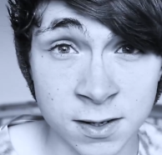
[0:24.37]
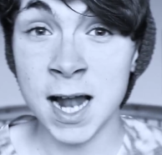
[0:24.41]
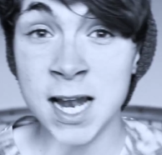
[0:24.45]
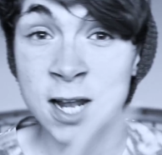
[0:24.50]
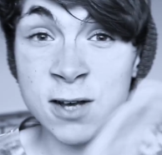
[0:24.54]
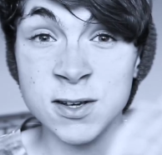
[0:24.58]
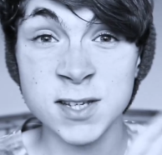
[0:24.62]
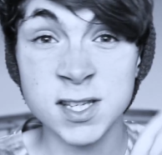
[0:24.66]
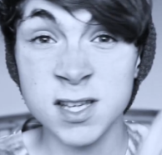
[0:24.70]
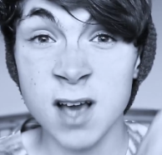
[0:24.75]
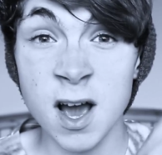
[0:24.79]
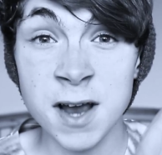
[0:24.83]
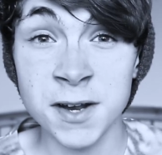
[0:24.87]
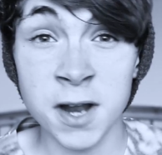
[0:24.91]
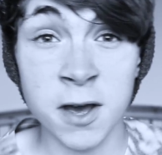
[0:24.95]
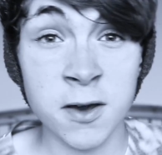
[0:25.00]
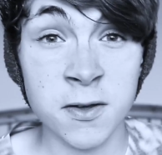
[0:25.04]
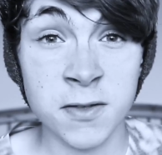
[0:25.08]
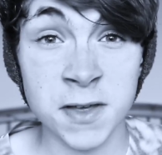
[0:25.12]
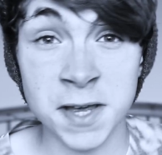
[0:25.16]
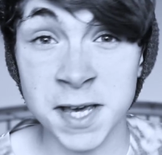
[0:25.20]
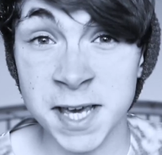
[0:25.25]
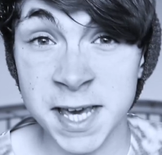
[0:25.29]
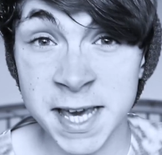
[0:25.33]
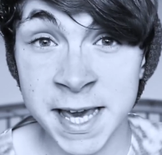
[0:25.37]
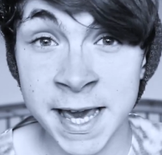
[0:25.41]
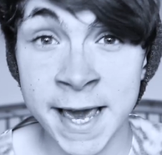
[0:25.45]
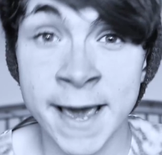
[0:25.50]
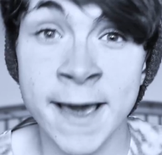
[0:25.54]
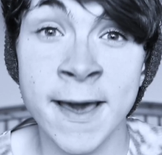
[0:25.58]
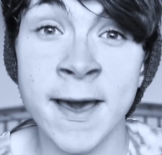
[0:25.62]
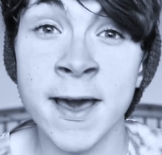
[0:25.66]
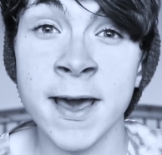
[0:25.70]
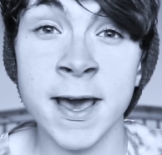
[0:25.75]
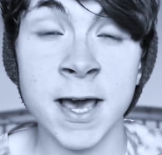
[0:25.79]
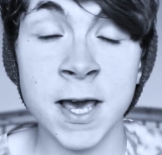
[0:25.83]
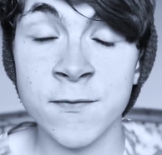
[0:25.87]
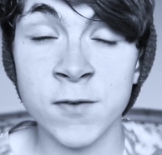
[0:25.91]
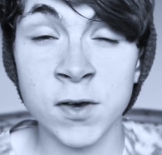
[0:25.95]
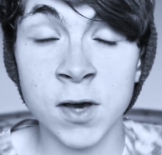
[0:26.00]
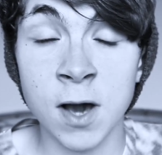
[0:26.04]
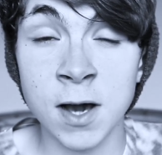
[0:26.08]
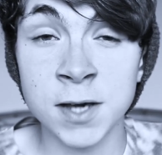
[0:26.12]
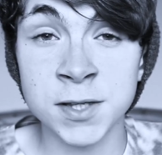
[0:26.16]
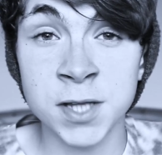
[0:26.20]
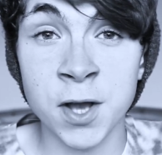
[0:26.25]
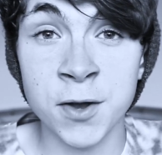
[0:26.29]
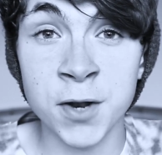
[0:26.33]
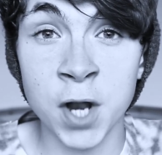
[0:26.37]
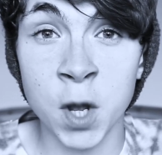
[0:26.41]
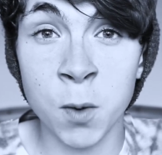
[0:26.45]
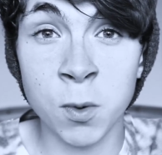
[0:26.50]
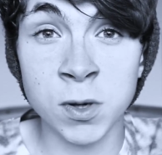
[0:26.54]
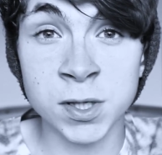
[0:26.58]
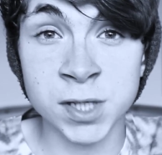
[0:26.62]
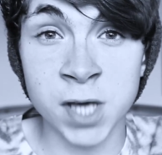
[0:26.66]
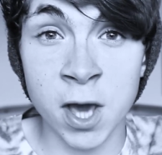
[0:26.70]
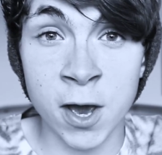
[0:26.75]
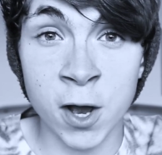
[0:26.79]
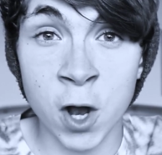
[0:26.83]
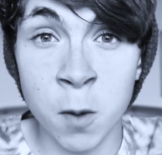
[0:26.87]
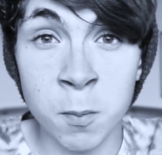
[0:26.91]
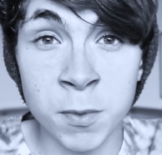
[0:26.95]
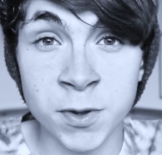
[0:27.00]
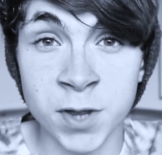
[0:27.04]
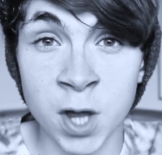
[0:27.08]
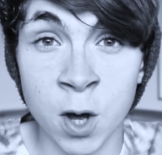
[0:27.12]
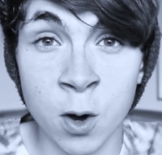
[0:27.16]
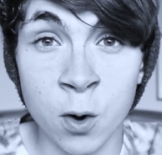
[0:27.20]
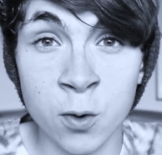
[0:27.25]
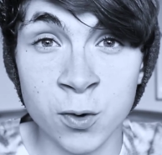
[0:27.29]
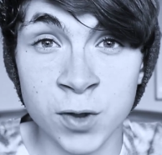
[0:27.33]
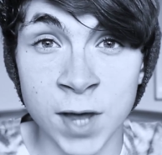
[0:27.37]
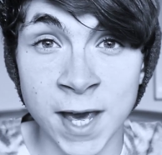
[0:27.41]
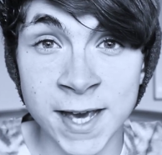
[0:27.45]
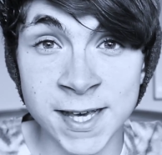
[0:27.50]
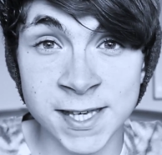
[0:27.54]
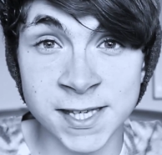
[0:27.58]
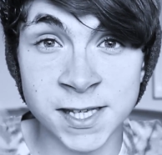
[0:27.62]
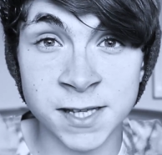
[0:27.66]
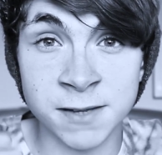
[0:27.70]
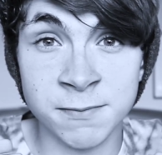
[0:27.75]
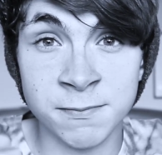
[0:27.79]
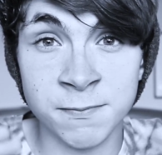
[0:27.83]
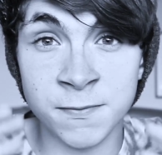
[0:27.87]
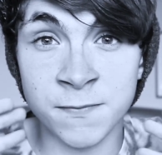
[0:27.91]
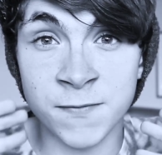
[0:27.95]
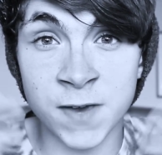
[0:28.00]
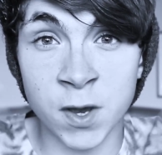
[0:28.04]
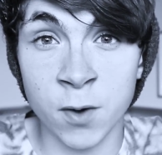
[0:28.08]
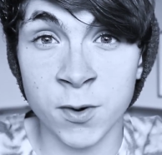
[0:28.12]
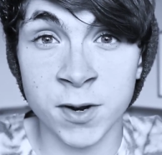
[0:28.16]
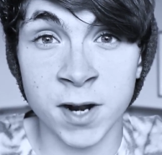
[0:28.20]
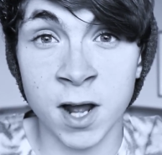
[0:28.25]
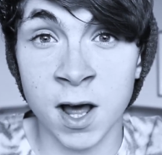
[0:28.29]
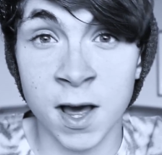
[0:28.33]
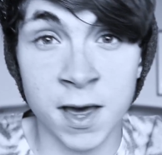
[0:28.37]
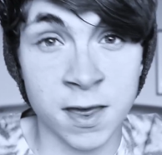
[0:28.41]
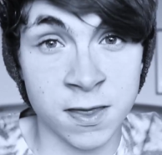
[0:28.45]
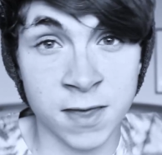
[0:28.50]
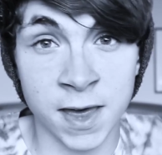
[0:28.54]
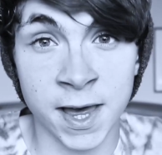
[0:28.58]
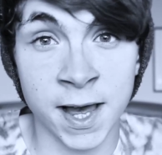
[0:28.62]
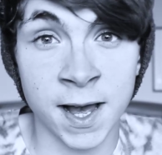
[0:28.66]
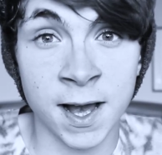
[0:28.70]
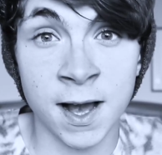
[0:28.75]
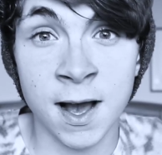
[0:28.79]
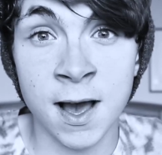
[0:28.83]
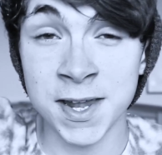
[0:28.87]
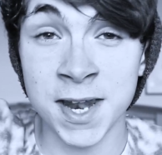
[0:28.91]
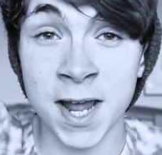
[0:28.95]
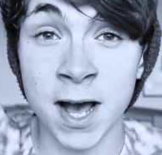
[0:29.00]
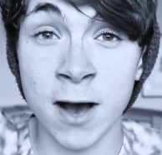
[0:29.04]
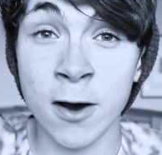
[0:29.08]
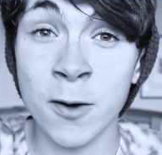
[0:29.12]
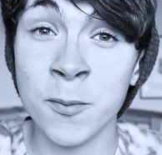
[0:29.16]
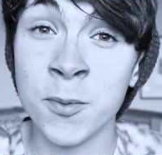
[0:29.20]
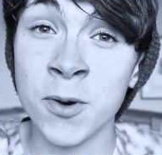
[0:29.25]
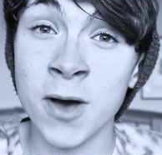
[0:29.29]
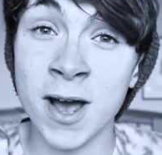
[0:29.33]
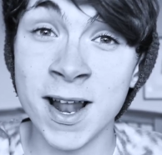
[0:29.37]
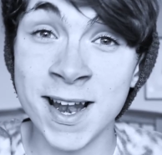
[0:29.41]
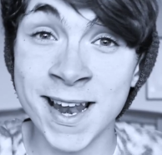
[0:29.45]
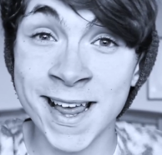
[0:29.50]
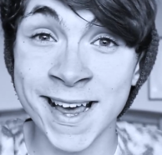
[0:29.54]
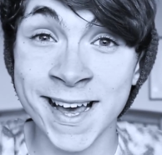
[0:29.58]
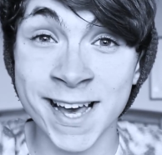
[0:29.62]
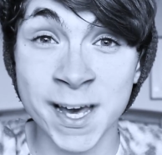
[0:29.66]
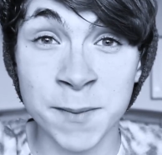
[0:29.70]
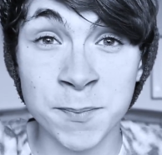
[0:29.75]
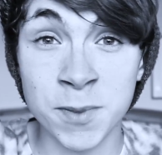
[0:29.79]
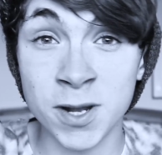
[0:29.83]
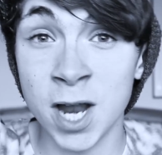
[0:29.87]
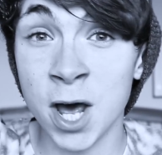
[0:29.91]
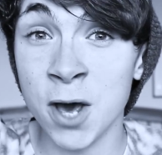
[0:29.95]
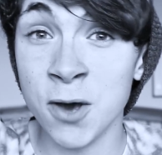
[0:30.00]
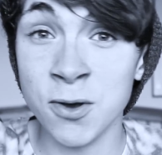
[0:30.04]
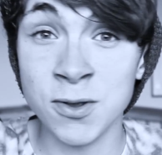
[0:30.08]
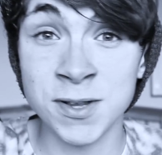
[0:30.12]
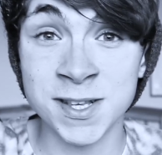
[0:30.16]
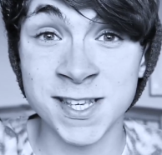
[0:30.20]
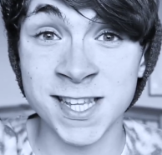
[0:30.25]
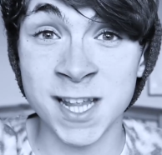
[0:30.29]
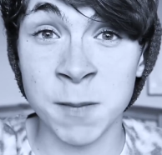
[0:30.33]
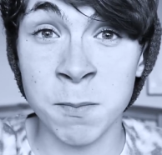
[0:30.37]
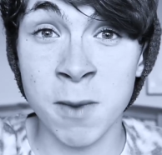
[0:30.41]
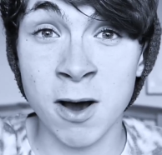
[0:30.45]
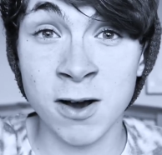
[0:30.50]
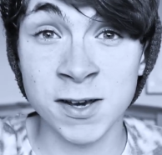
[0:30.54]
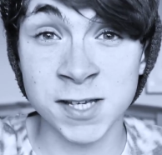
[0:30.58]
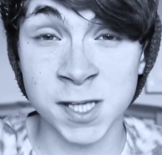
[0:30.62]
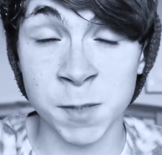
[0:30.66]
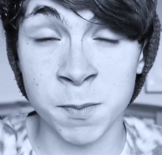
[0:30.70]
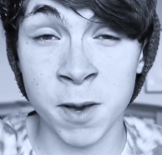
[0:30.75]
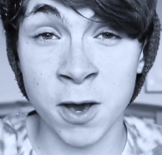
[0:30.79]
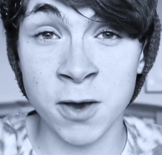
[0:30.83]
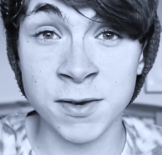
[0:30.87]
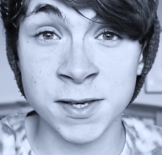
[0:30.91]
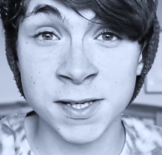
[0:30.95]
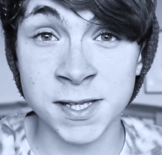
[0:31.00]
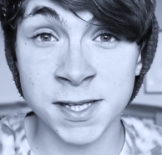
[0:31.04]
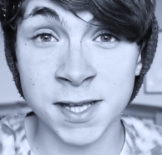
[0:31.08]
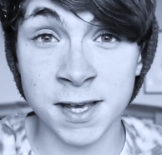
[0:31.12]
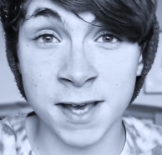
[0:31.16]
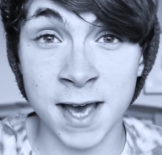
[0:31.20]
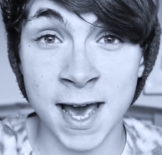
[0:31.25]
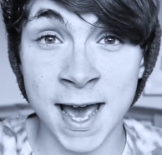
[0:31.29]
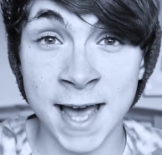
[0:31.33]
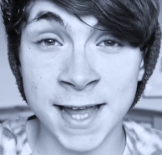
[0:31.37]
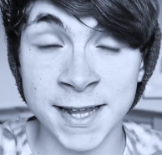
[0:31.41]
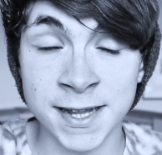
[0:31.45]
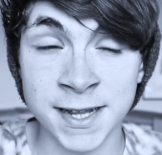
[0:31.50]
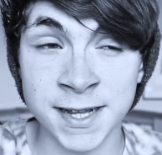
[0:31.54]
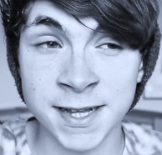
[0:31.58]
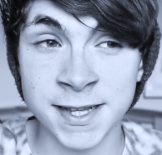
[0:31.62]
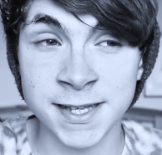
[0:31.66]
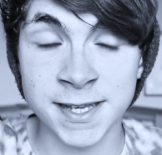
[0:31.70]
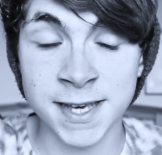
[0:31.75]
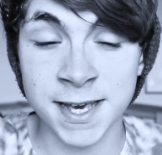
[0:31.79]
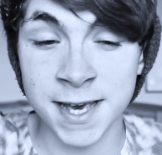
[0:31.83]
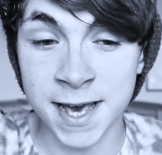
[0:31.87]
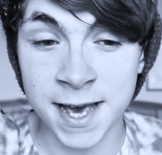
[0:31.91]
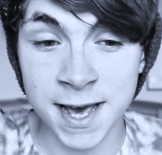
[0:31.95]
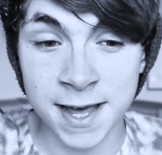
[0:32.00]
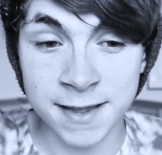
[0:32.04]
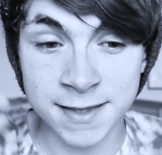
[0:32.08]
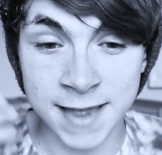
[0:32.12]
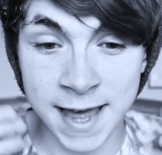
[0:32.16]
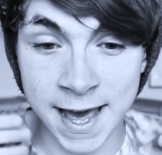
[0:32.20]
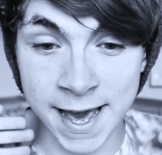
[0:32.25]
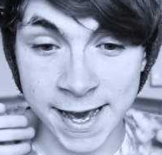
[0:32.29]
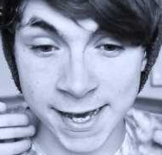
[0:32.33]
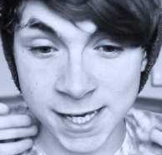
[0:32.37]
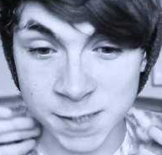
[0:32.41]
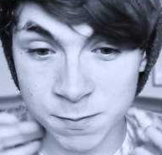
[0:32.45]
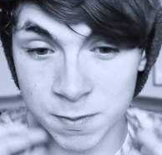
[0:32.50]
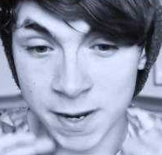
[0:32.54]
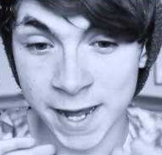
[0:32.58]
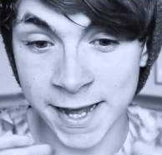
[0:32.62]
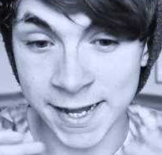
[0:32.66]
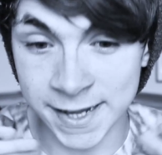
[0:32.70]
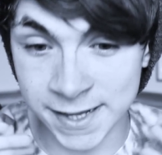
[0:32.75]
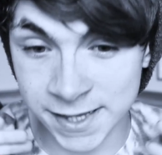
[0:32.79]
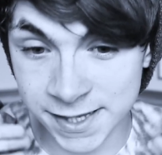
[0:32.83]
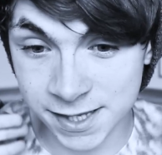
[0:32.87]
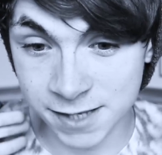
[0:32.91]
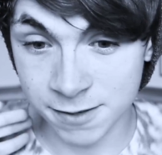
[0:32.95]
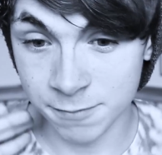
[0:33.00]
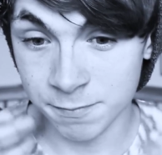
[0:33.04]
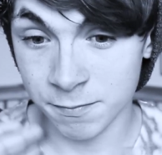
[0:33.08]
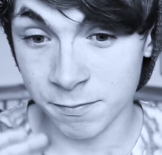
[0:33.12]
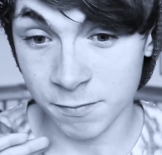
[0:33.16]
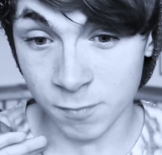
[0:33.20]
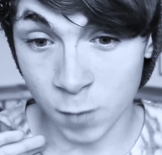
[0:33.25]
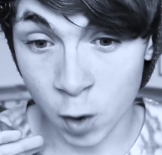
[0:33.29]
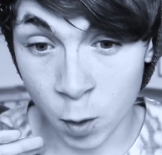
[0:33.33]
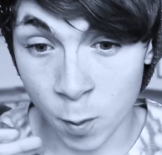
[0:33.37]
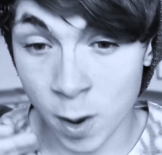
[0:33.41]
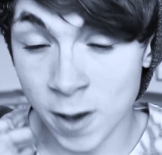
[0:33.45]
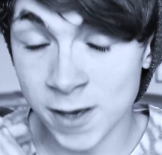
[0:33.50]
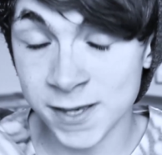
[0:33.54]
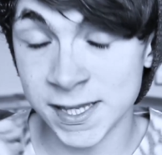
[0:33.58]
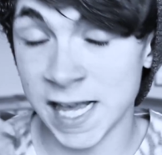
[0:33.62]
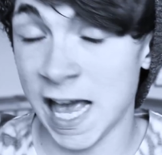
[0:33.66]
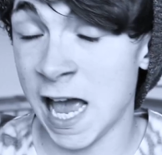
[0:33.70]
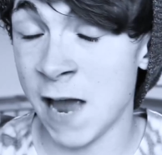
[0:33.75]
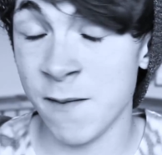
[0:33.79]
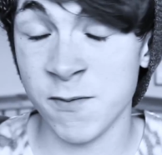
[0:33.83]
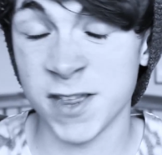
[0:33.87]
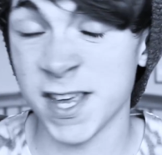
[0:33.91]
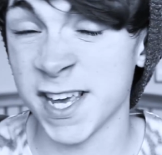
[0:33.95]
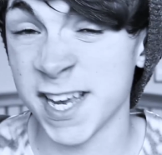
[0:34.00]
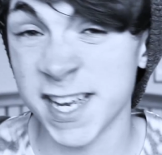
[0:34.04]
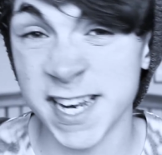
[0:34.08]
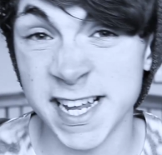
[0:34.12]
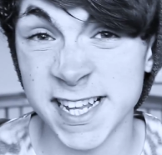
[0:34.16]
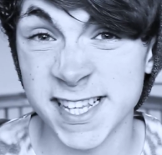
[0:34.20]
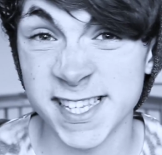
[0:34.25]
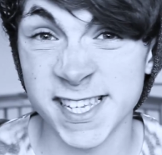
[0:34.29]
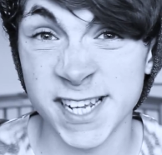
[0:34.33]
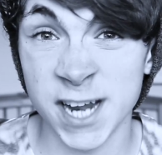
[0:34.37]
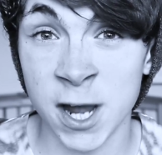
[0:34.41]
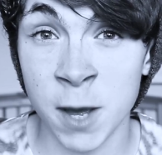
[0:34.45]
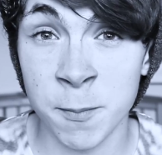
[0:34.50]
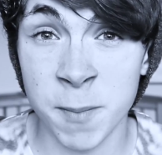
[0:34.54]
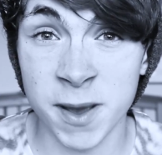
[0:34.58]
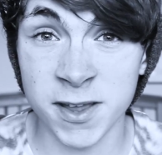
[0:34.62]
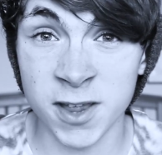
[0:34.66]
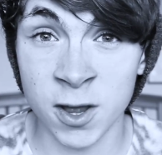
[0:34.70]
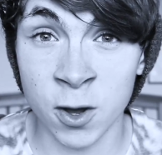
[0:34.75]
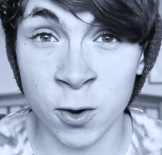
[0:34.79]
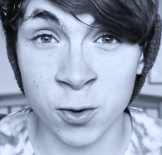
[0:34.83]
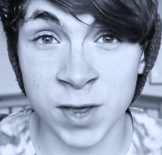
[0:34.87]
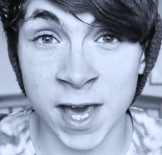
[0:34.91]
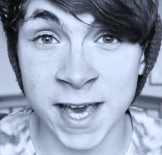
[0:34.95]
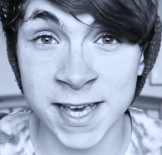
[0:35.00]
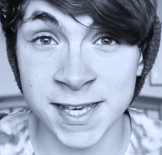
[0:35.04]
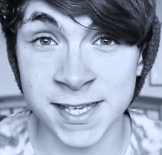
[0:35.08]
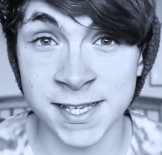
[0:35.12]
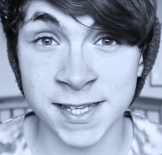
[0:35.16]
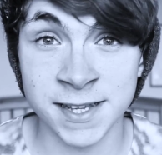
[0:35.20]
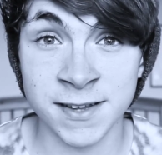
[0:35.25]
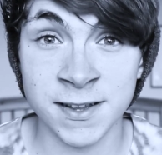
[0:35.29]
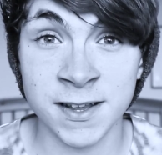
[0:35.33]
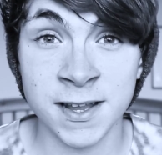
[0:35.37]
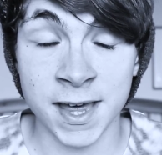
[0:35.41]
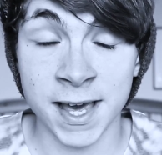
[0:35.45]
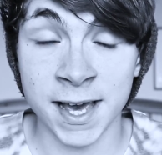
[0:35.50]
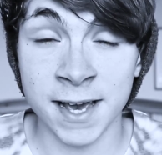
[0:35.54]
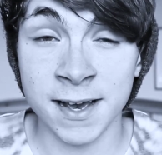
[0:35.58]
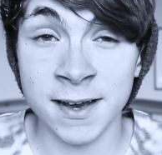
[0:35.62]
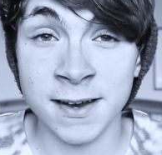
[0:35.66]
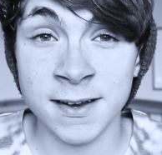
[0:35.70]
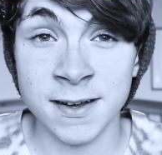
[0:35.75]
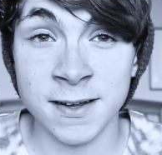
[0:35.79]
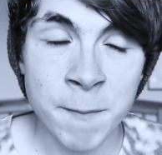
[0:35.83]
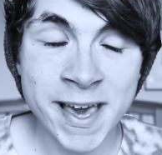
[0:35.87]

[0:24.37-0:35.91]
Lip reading: A little side note thingy here, if you guys don't know what's going on with the whole Jason VeeOneEye thing, then I'll put a link below to the master post, and that explains almost everything you need to know about the whole Jason thing.